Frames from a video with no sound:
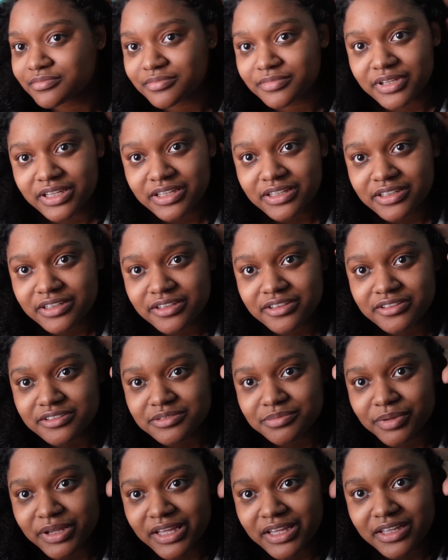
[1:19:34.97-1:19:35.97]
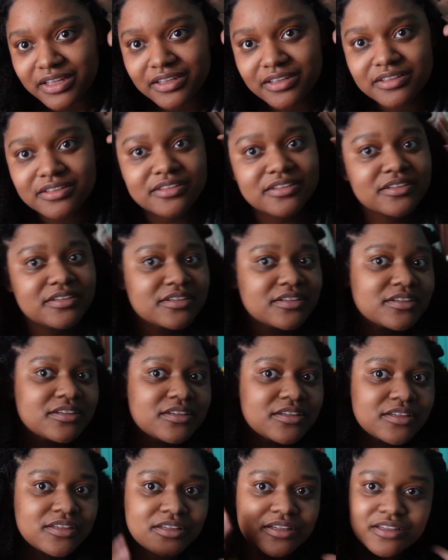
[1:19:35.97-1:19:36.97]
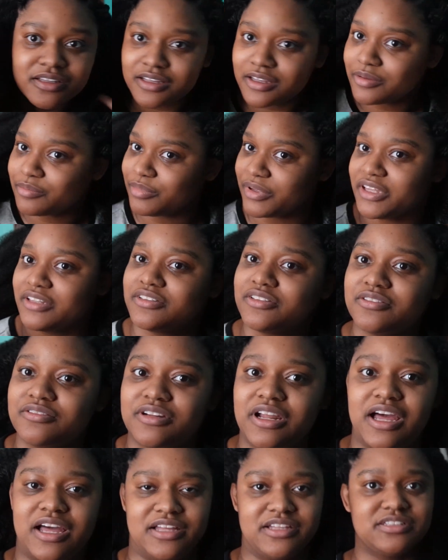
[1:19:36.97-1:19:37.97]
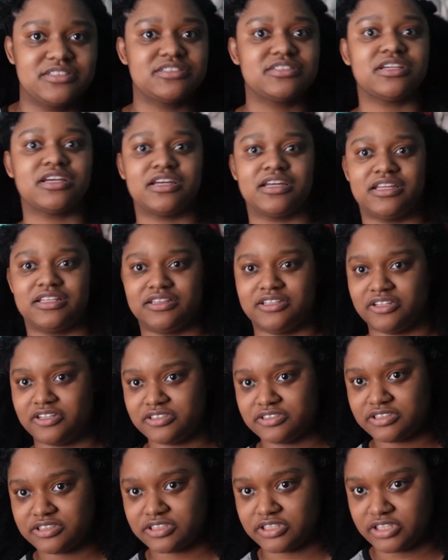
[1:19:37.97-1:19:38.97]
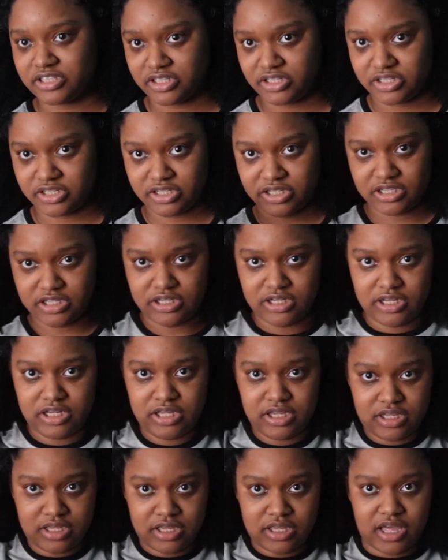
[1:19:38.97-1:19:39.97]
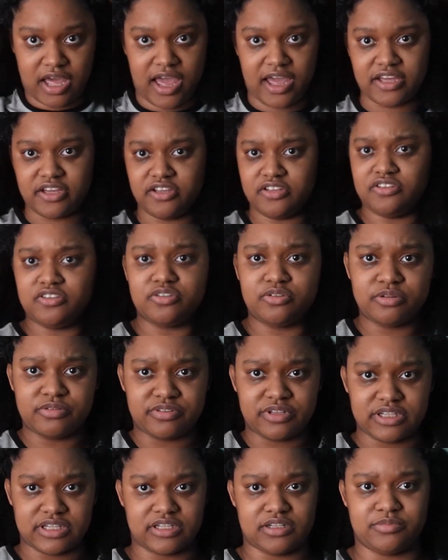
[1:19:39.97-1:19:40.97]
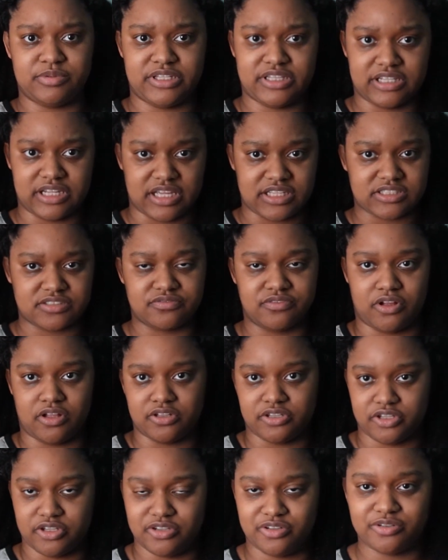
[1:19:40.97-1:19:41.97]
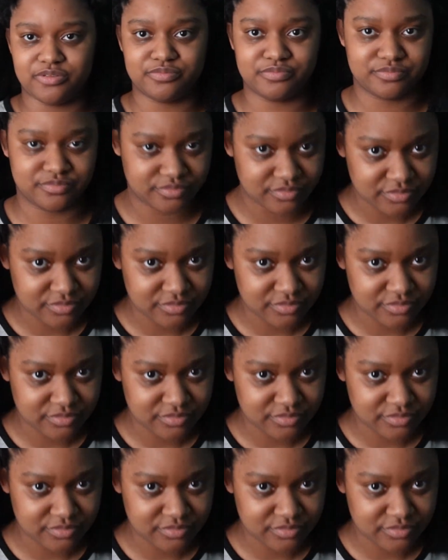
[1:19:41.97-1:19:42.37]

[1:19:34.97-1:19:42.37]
But here's my bantu knots. It looks good. I could do with a little bit less volume.